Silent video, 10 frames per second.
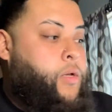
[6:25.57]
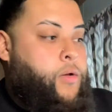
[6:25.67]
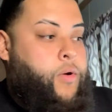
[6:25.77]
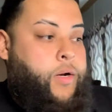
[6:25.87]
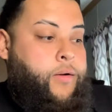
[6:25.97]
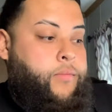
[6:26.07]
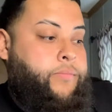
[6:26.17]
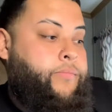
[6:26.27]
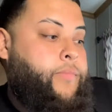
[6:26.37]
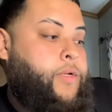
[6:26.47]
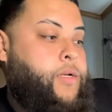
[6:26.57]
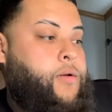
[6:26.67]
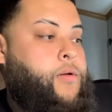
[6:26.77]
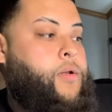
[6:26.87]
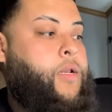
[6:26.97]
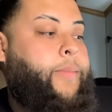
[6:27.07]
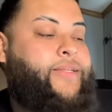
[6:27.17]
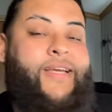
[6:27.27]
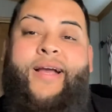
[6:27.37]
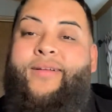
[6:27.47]
Hold on. Let me
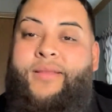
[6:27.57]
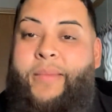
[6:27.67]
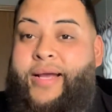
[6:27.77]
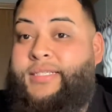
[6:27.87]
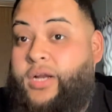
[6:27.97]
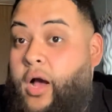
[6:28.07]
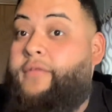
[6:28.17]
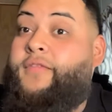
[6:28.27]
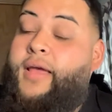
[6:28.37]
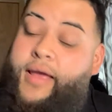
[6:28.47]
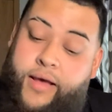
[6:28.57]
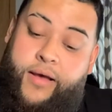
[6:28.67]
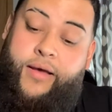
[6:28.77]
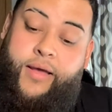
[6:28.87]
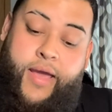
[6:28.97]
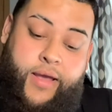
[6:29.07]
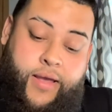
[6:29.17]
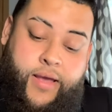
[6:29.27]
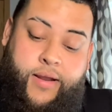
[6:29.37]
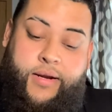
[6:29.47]
take out the magazine off the
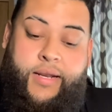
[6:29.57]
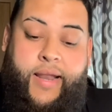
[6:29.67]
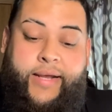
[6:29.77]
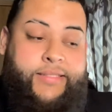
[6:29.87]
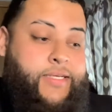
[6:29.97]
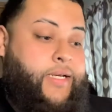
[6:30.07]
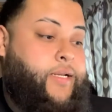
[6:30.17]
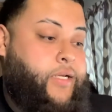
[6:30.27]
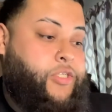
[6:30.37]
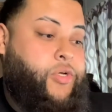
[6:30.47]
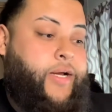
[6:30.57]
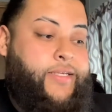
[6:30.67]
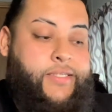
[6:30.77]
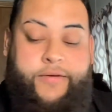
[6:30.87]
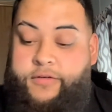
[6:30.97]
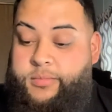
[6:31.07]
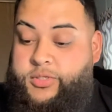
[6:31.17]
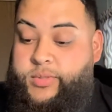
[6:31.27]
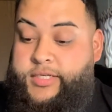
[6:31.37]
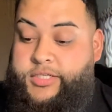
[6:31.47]
19 and show you guys the difference
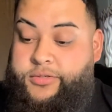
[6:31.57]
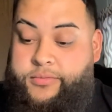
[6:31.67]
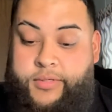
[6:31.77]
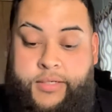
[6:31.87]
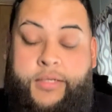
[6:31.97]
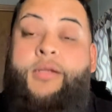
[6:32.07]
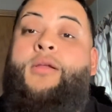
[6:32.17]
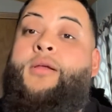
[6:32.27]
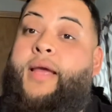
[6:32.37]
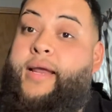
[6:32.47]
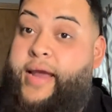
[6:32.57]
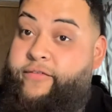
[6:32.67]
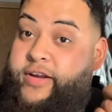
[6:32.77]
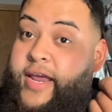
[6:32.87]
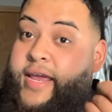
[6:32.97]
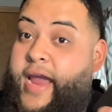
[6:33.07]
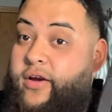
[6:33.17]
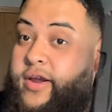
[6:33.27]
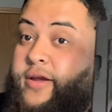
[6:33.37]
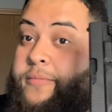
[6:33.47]
between these two. Everyday carry.